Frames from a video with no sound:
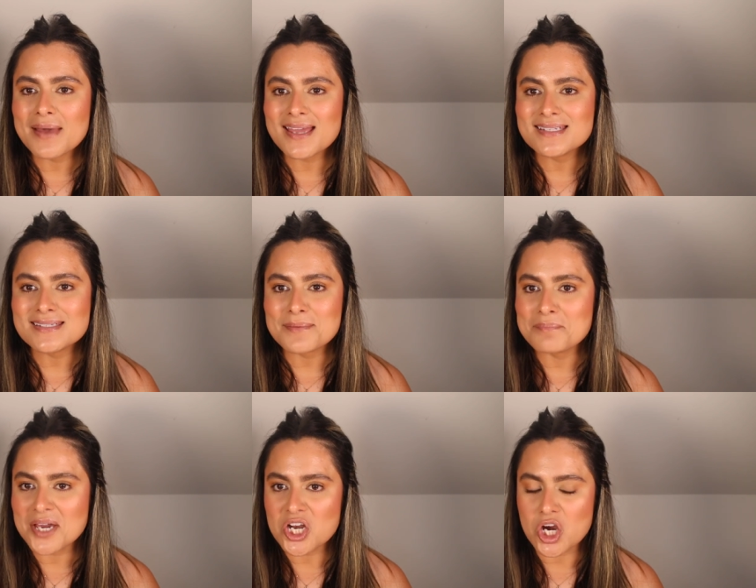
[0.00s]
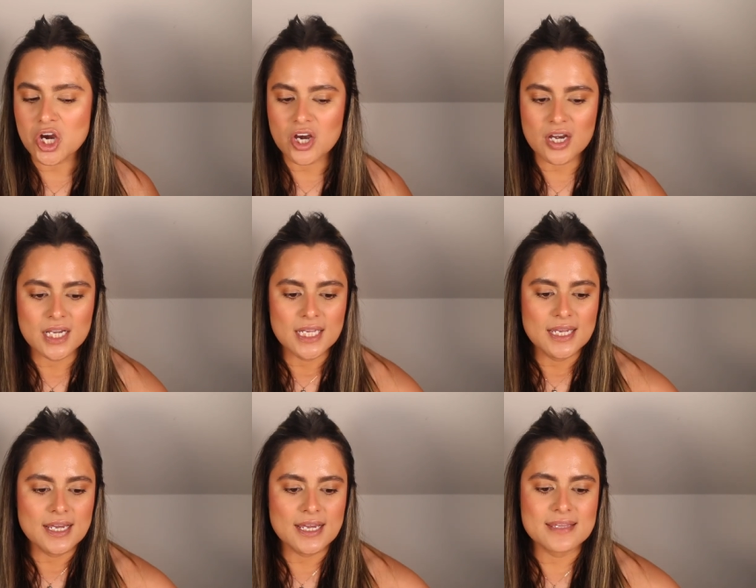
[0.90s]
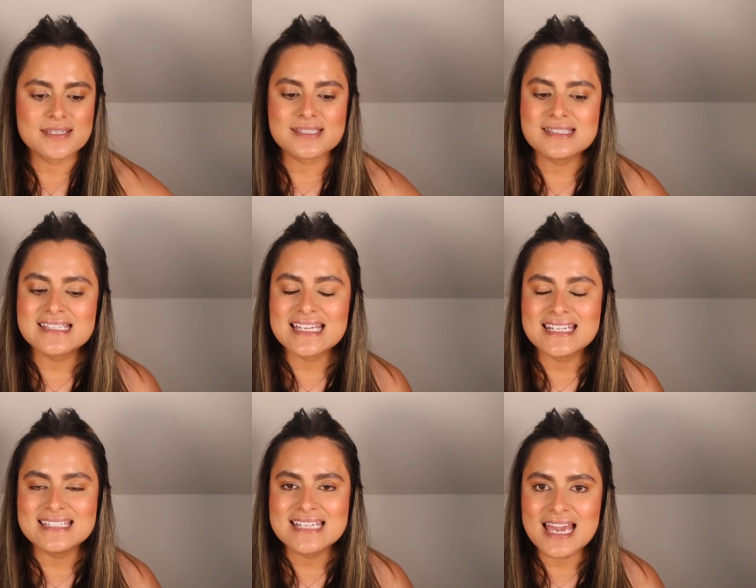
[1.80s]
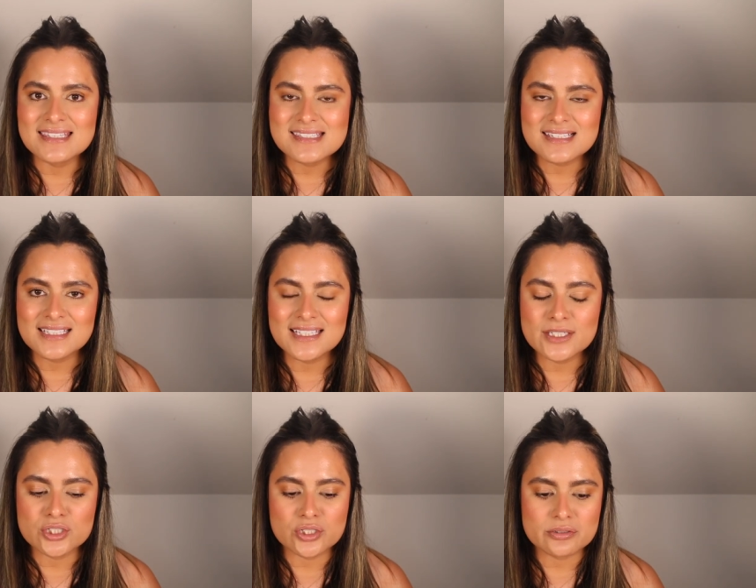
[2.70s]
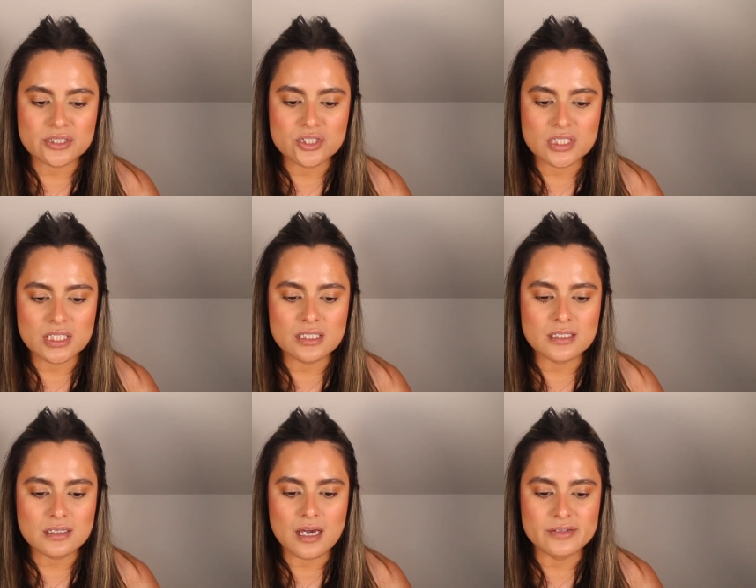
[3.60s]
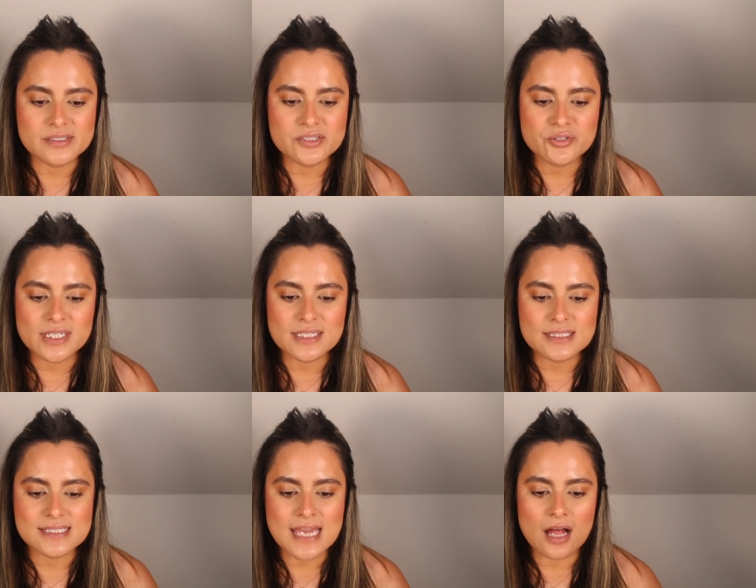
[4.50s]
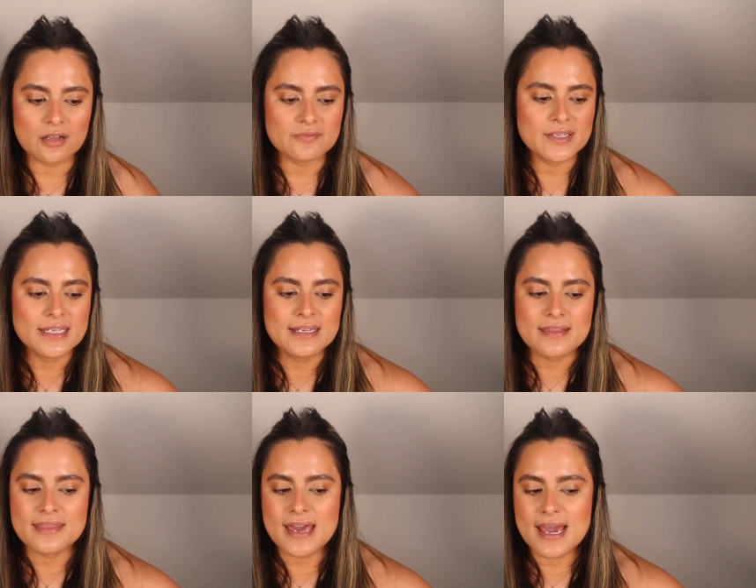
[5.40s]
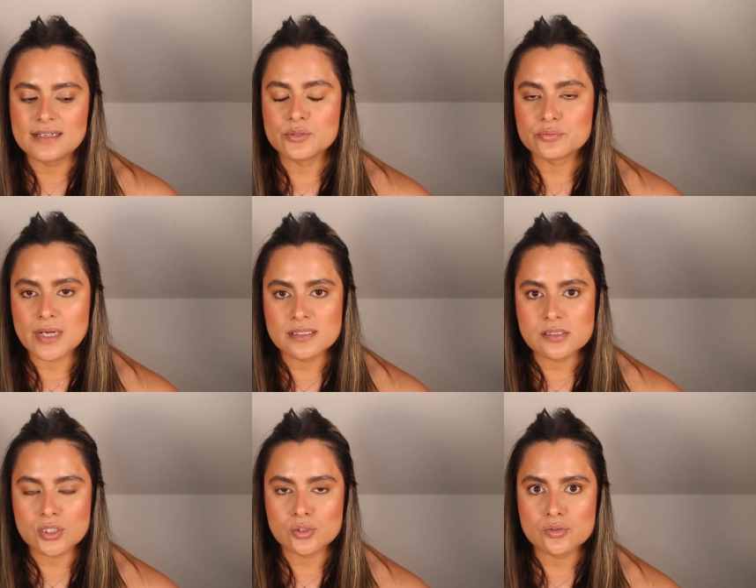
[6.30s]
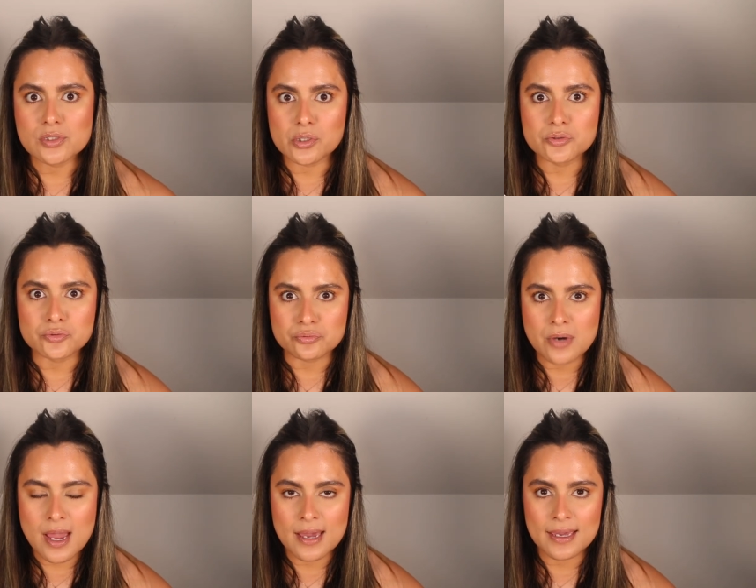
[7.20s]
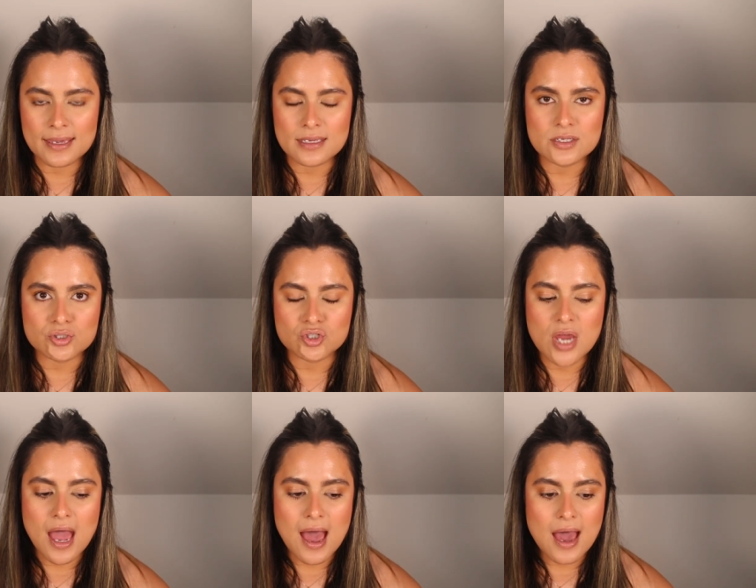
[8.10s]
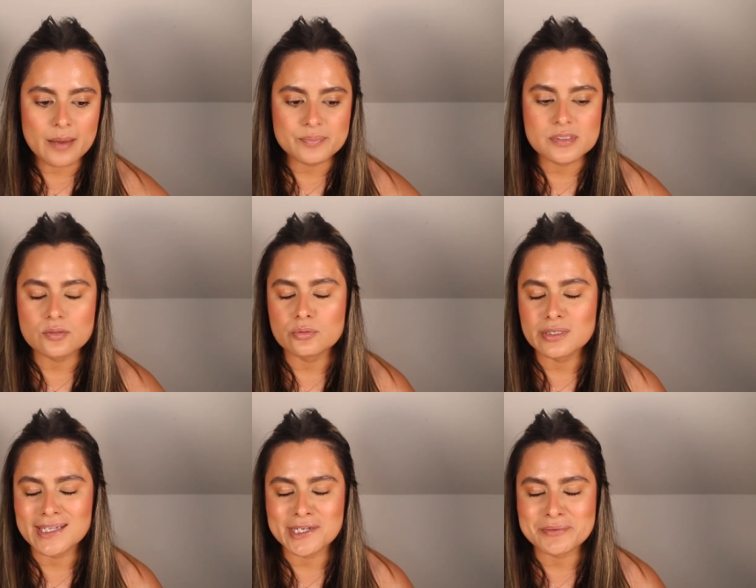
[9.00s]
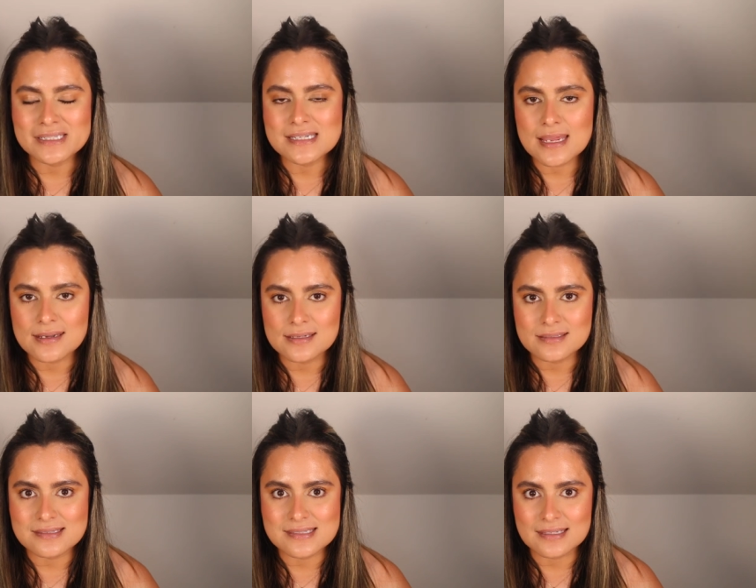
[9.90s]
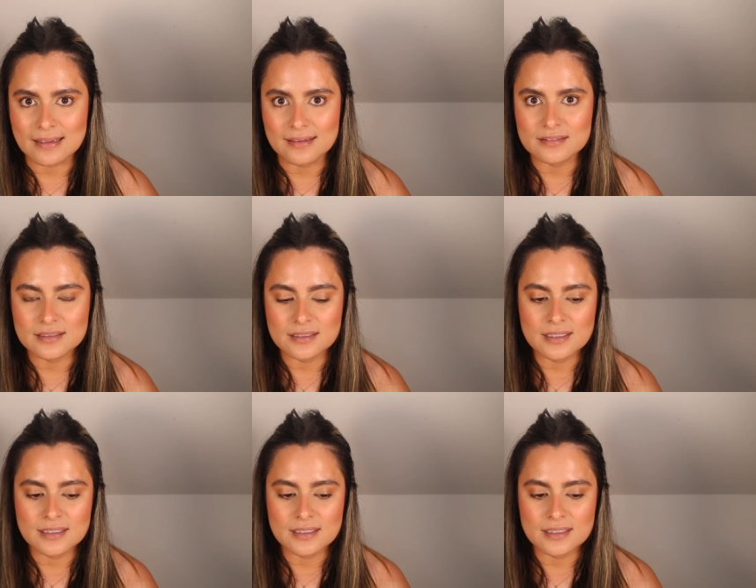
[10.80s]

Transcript: but butter. Uh, this is an intensely nourishing concentrated salve that rescues dry, chapped, or irritated skin.